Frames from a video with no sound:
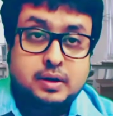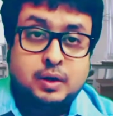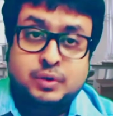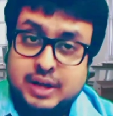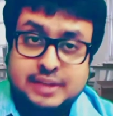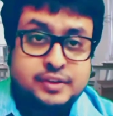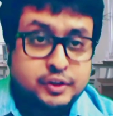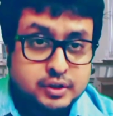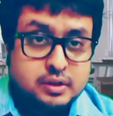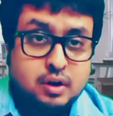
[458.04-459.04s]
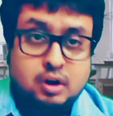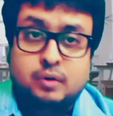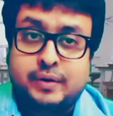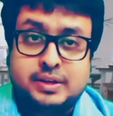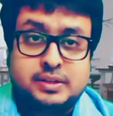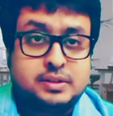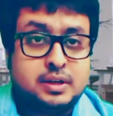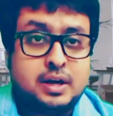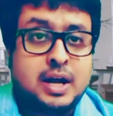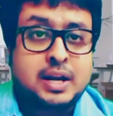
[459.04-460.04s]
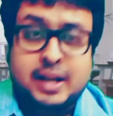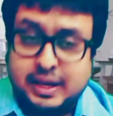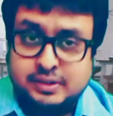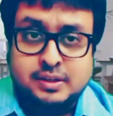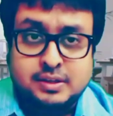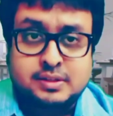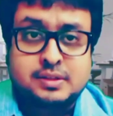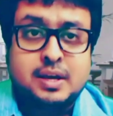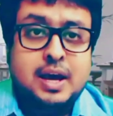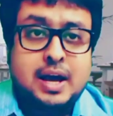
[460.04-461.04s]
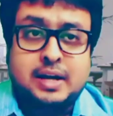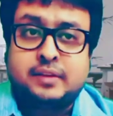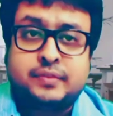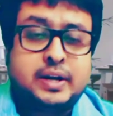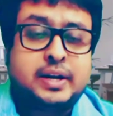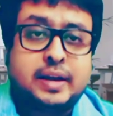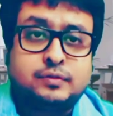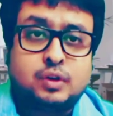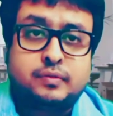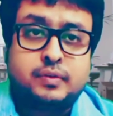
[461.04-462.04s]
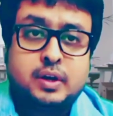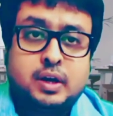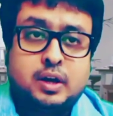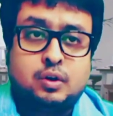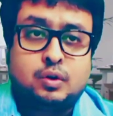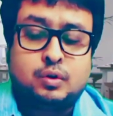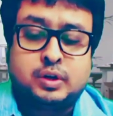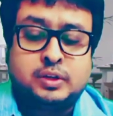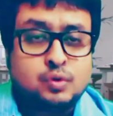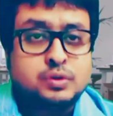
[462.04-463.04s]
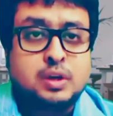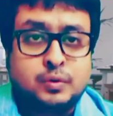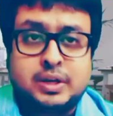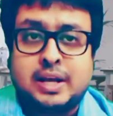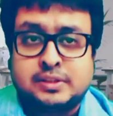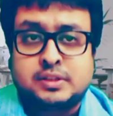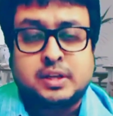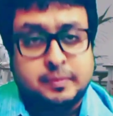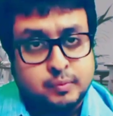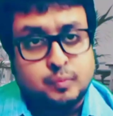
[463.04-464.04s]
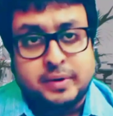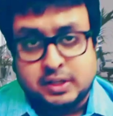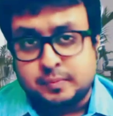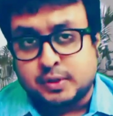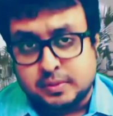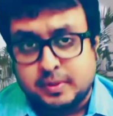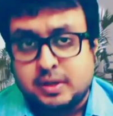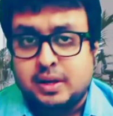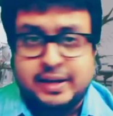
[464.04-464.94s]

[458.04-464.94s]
utilization, always analysis, and different types of resource utilization improvement is possible.